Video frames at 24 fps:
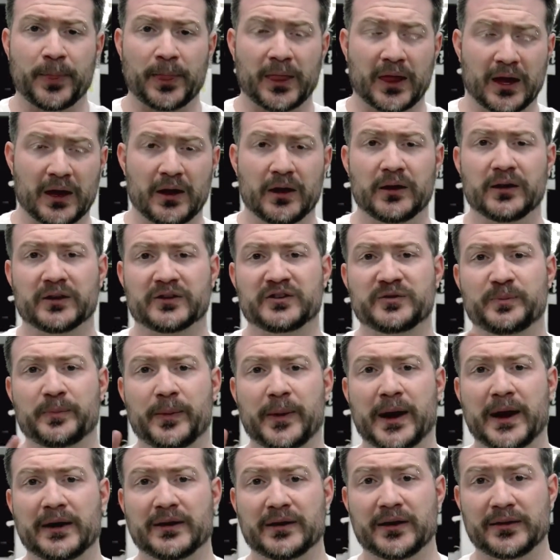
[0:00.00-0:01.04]
And I'll
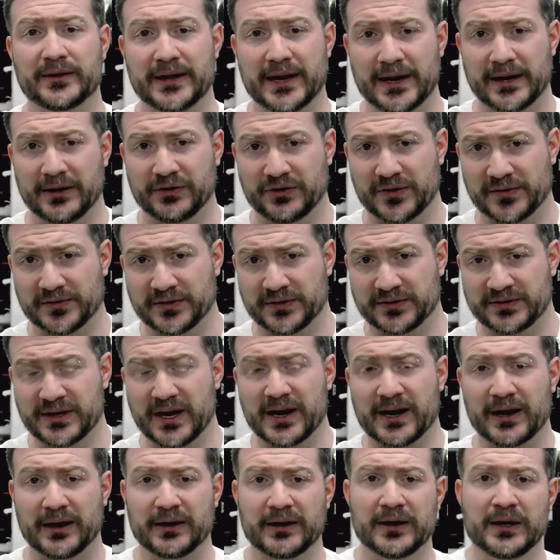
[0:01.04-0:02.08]
expand on that in just a
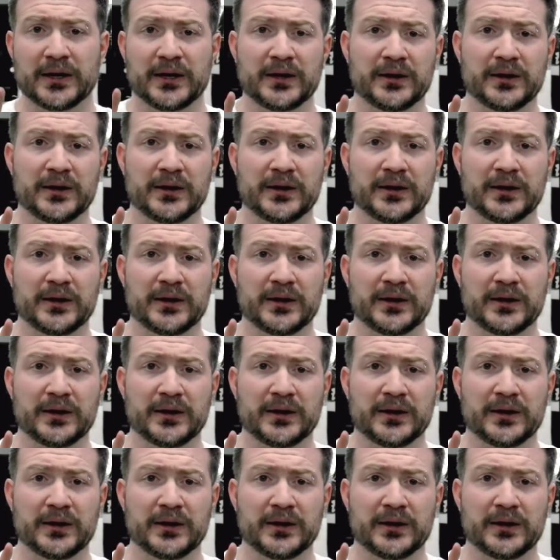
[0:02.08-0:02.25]
second.